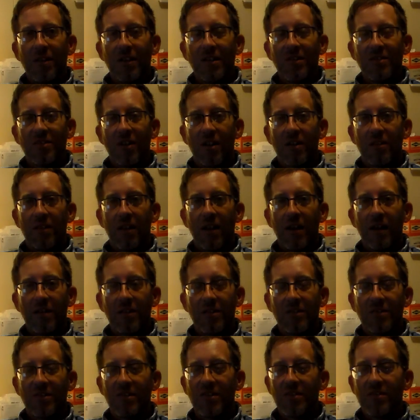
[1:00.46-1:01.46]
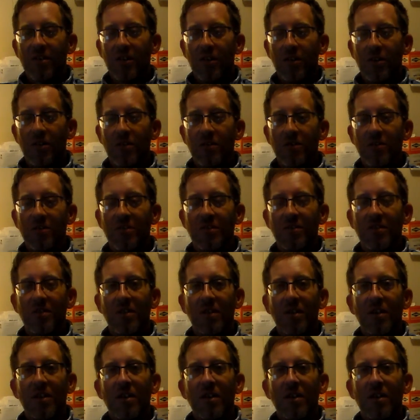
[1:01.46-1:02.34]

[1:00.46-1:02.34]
and things like that, the 600s